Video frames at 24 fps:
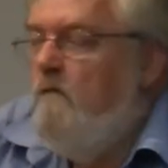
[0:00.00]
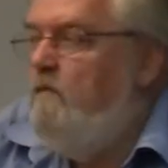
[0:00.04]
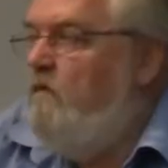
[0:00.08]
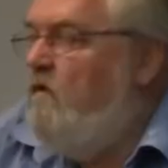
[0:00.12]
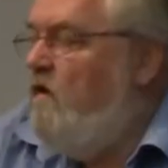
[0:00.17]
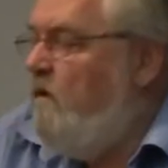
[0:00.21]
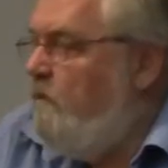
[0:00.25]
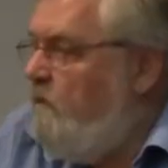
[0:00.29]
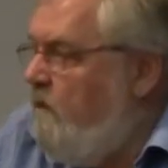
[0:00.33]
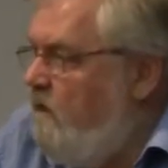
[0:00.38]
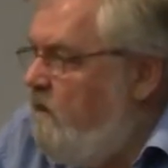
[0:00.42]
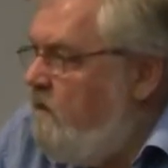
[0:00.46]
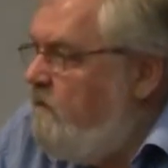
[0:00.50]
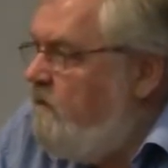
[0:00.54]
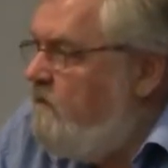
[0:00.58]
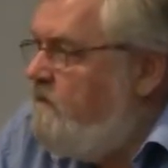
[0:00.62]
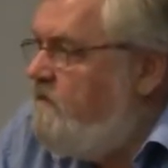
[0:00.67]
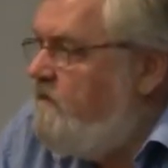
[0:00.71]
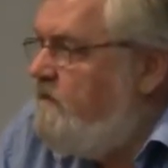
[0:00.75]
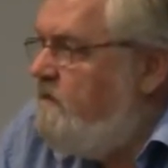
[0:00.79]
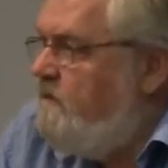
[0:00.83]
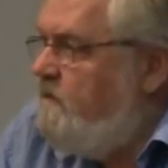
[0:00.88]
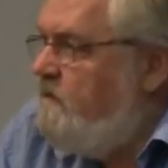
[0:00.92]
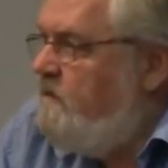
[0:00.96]
more
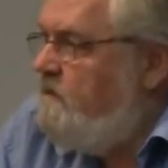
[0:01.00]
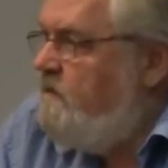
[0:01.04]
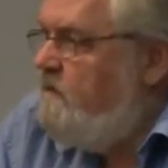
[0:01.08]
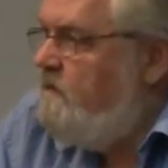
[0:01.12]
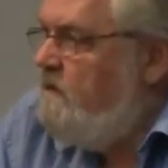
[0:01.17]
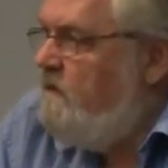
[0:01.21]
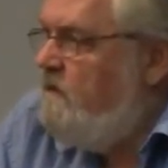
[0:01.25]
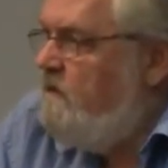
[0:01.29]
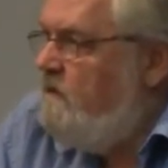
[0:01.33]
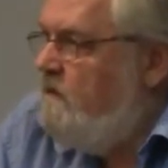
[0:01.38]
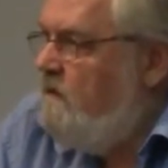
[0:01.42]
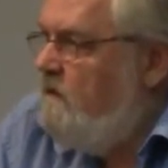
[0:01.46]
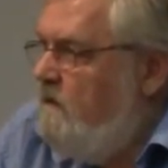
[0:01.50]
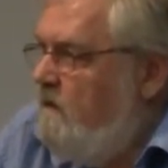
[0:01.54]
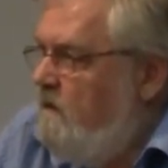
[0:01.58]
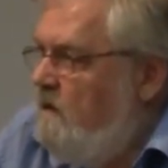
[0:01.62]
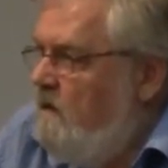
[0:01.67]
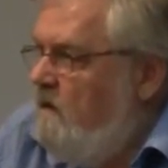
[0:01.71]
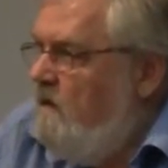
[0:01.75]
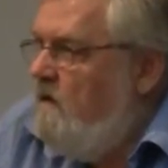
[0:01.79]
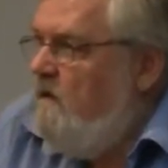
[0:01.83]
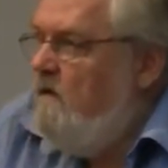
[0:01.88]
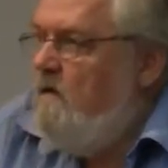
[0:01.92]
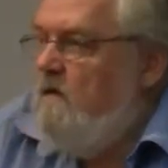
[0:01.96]
murders,
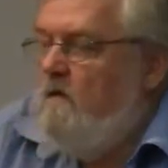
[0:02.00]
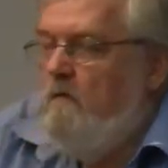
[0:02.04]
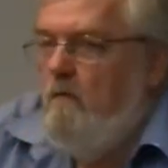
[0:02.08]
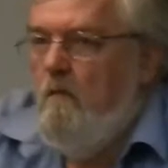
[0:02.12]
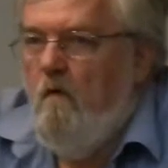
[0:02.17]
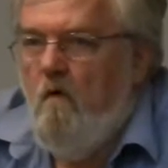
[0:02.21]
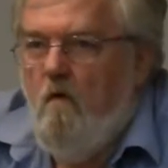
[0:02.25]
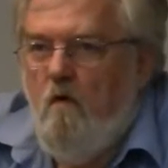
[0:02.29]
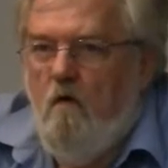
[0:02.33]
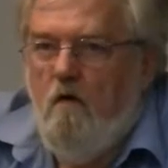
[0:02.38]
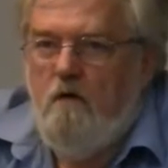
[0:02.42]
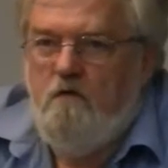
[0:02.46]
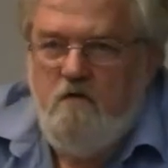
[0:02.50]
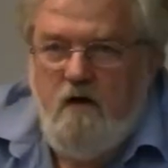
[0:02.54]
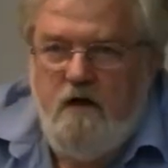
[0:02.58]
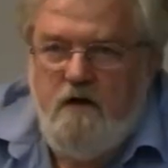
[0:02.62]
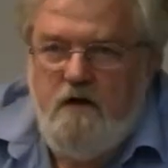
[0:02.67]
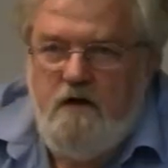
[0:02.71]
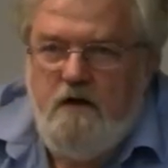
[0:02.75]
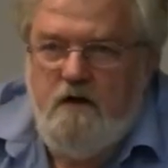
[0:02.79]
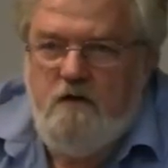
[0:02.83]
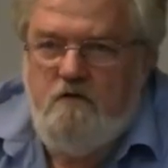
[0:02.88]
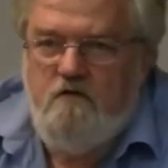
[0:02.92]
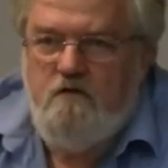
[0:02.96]
more drug
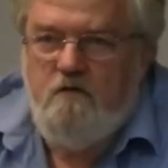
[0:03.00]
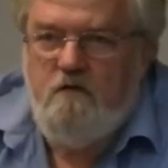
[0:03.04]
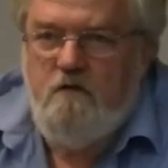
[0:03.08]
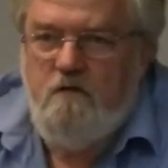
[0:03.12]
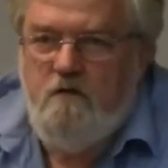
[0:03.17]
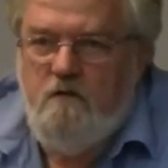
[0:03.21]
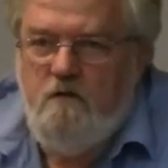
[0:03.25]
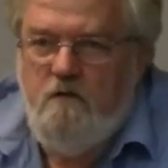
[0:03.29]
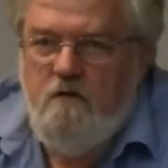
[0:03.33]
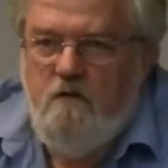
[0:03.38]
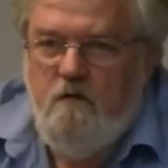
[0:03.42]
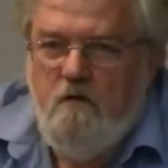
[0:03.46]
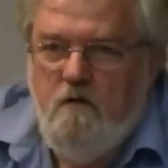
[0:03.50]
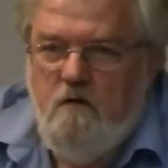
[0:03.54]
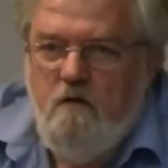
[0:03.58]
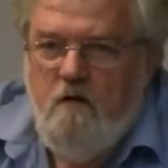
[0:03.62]
addiction,